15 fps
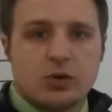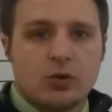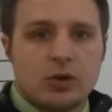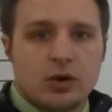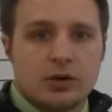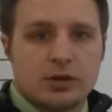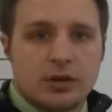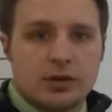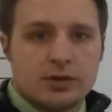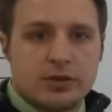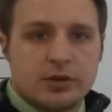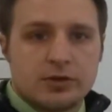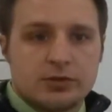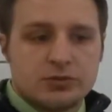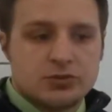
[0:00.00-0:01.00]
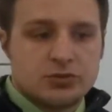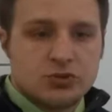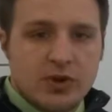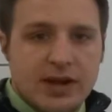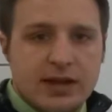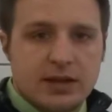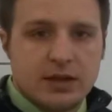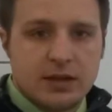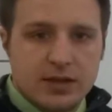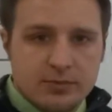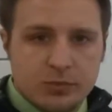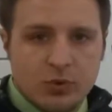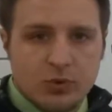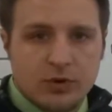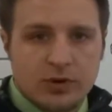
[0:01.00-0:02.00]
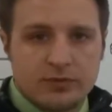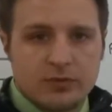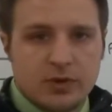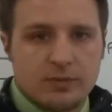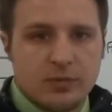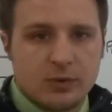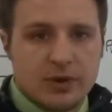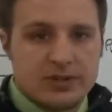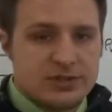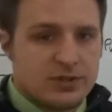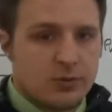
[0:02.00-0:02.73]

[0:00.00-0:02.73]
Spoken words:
or they're trading and importing from the rest